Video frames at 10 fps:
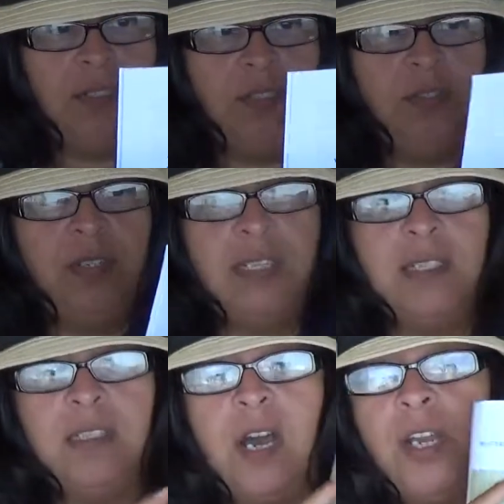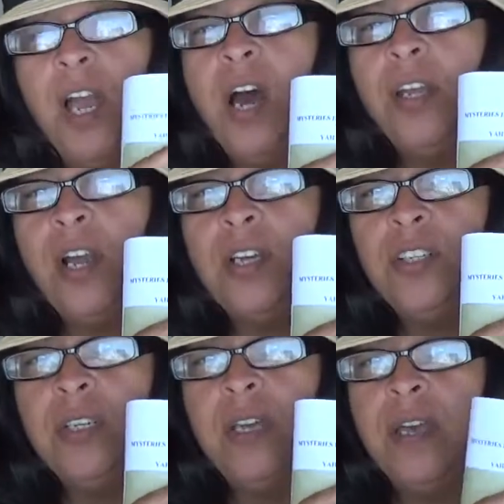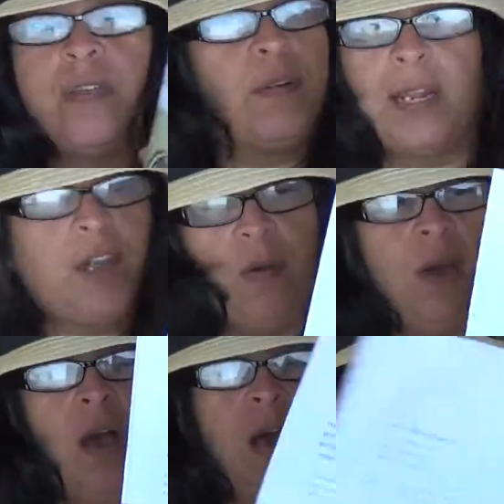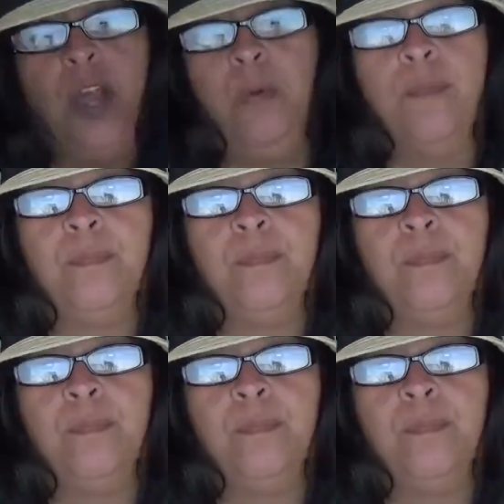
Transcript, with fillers: As soon as they saw Yah and Yasha, they were like, no, no.